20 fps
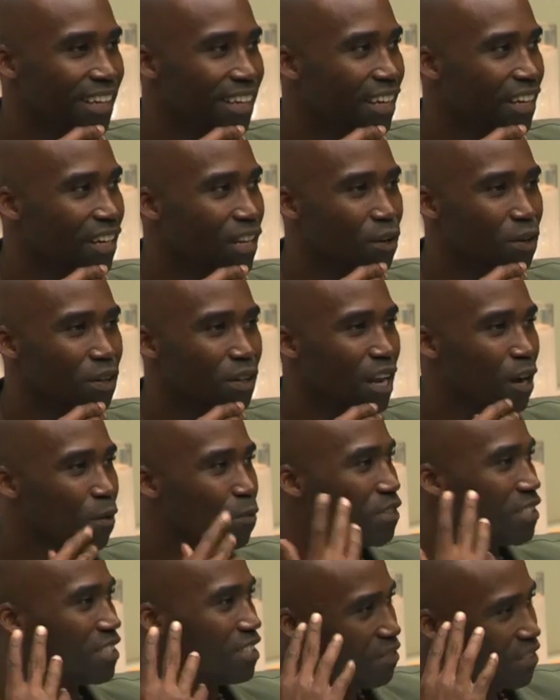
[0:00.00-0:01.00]
You know, and I
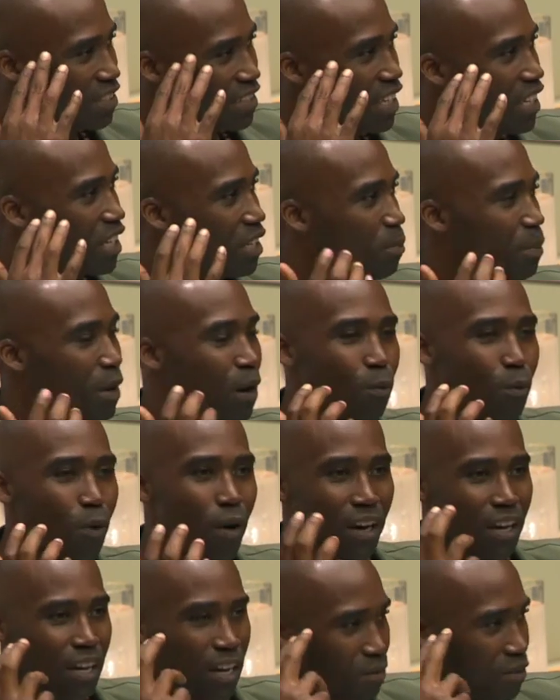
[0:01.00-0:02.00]
wasn't even thinking about
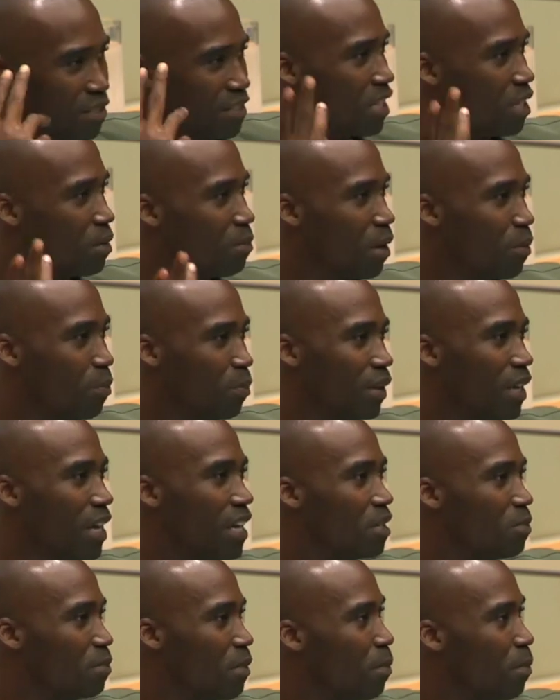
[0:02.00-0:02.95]
walking. I was thinking about playing in